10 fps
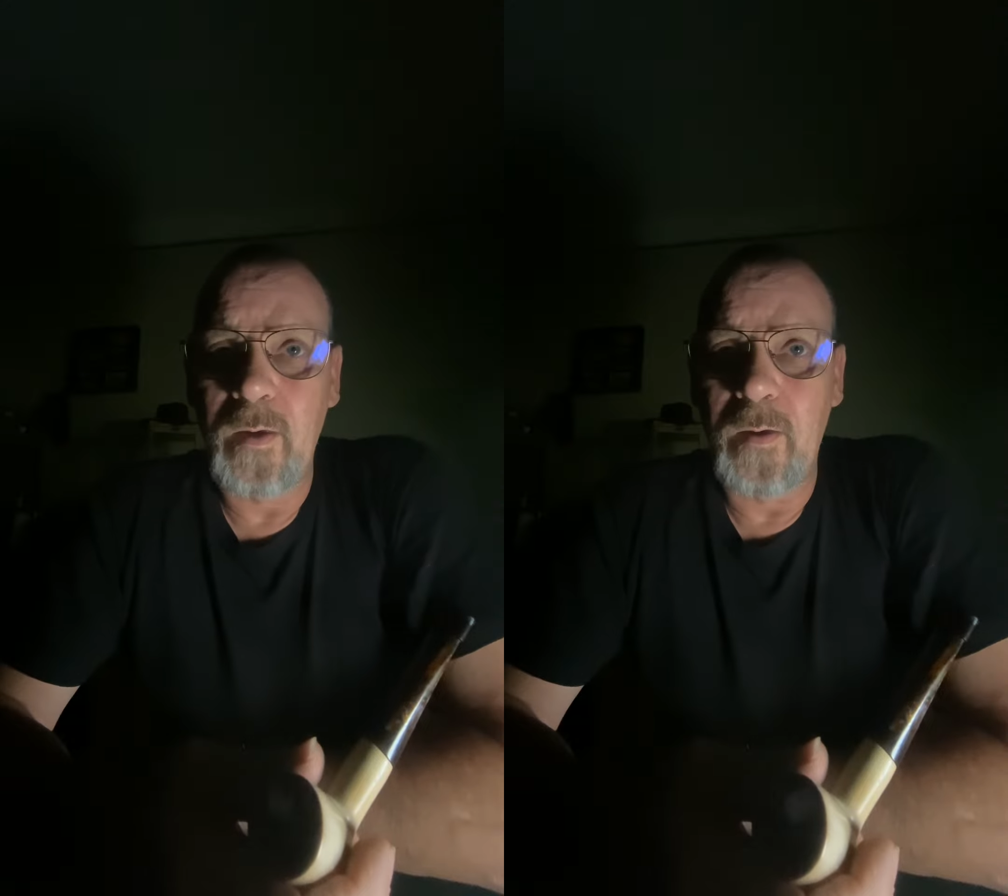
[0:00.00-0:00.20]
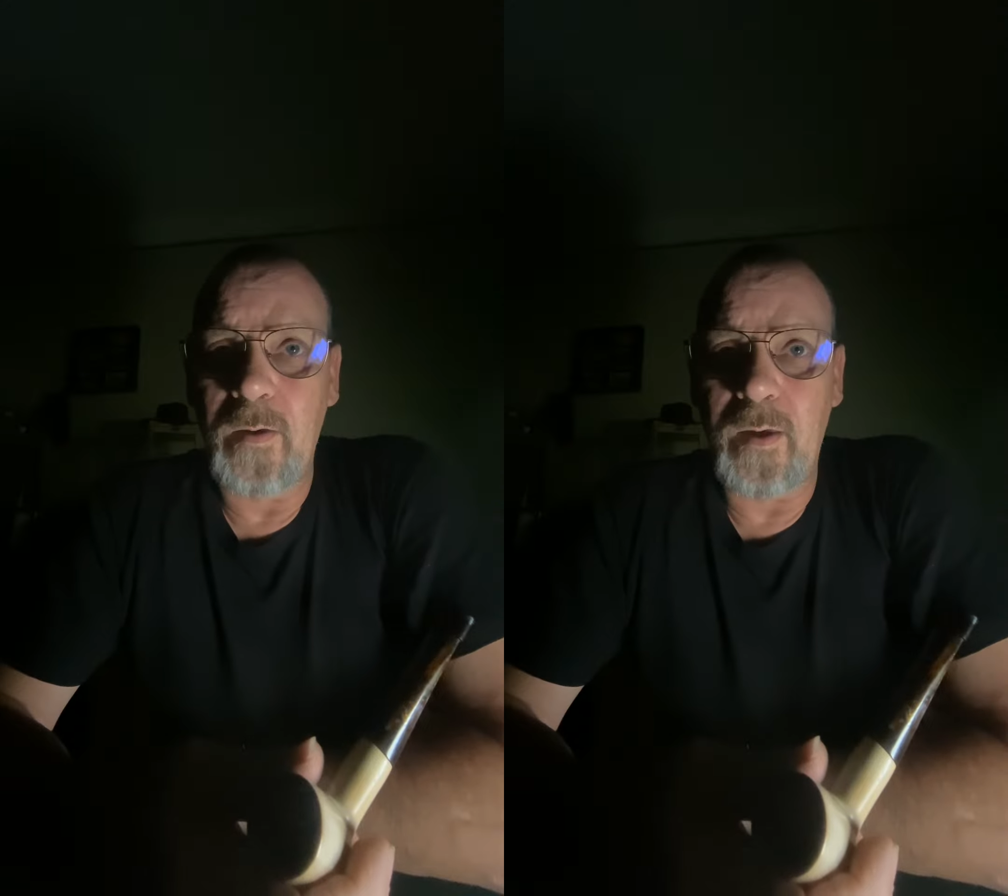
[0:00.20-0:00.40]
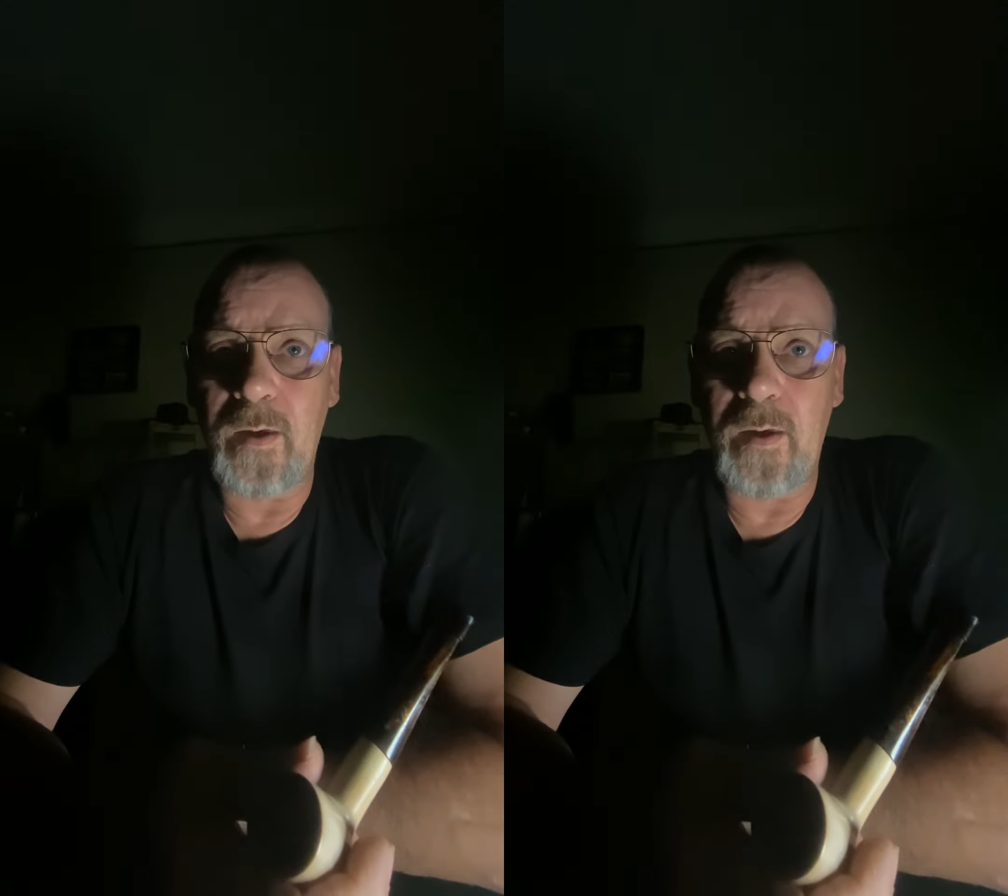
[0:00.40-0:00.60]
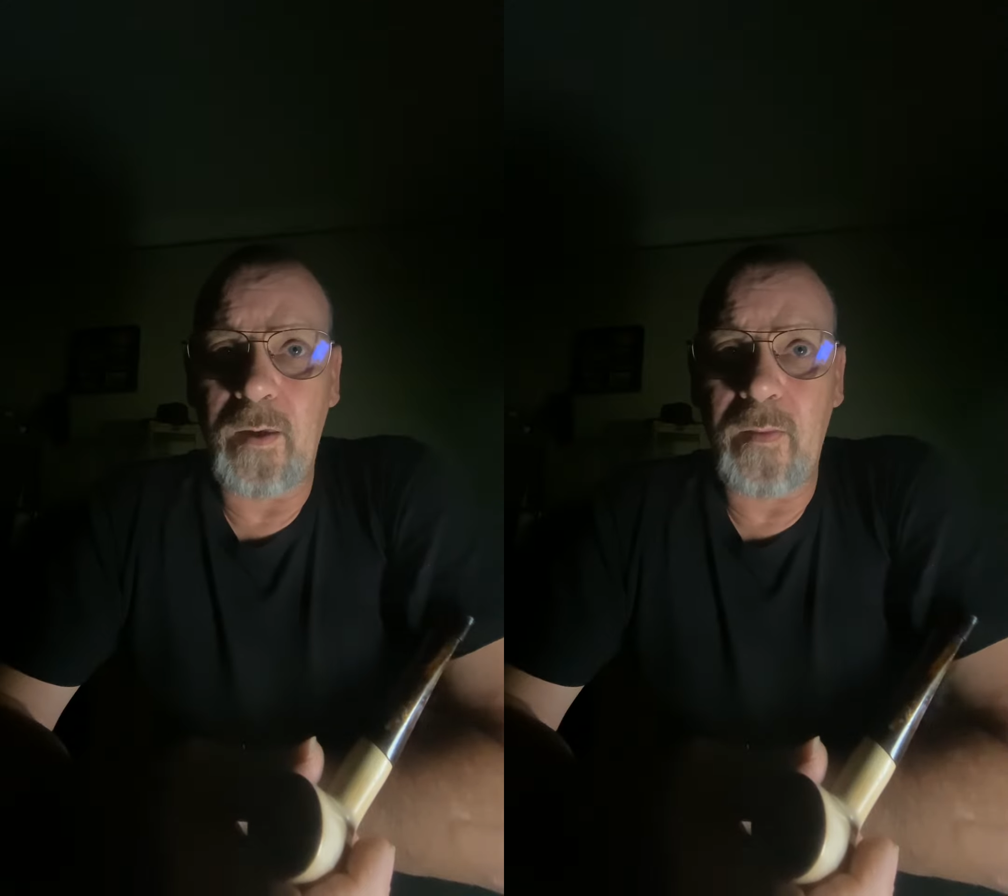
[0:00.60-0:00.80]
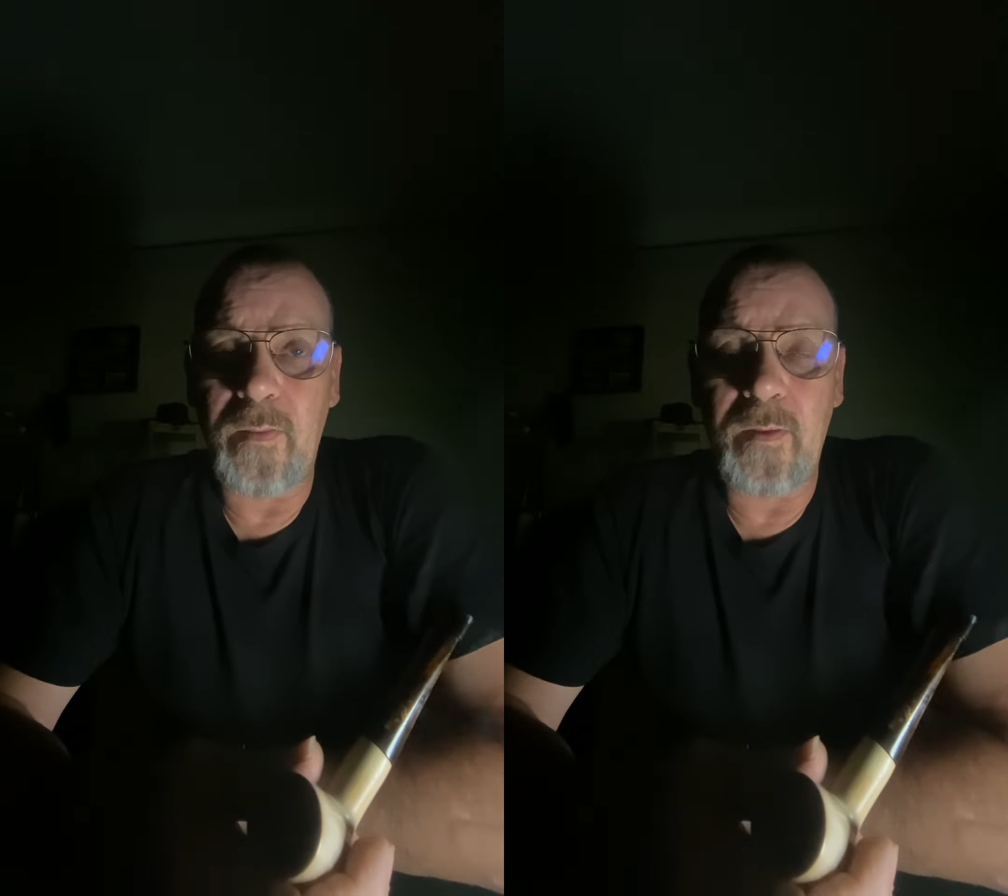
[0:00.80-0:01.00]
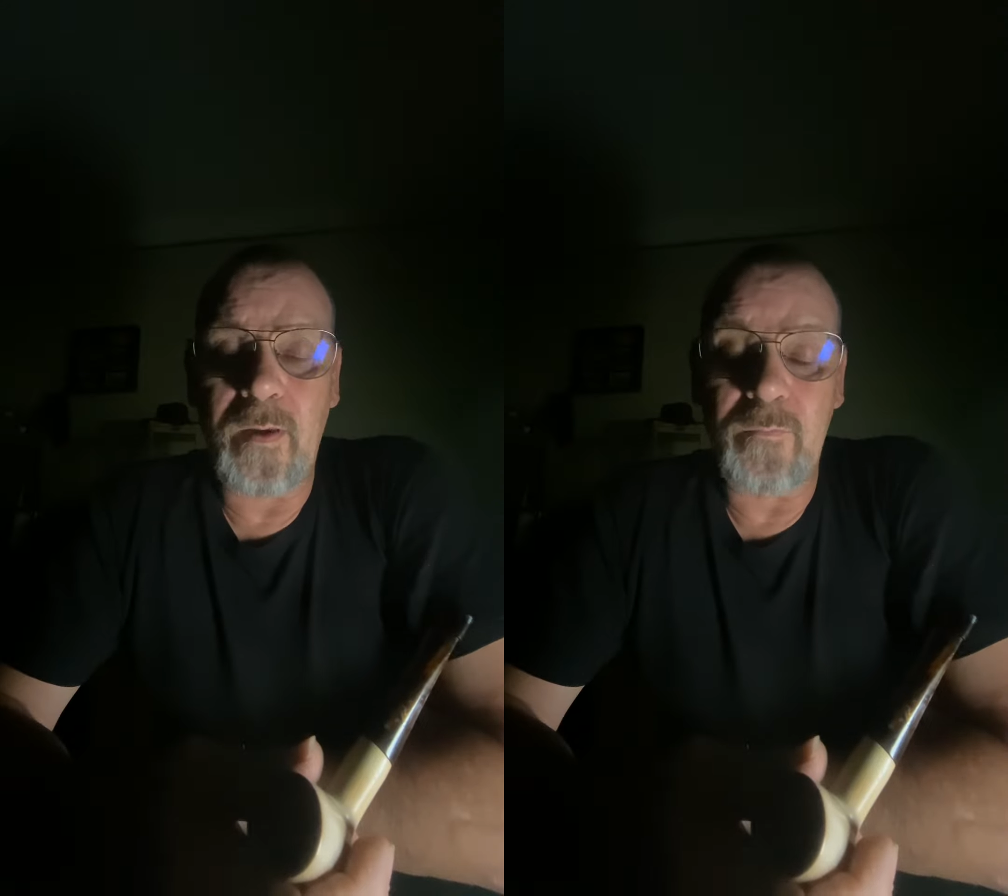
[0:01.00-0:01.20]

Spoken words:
and I'm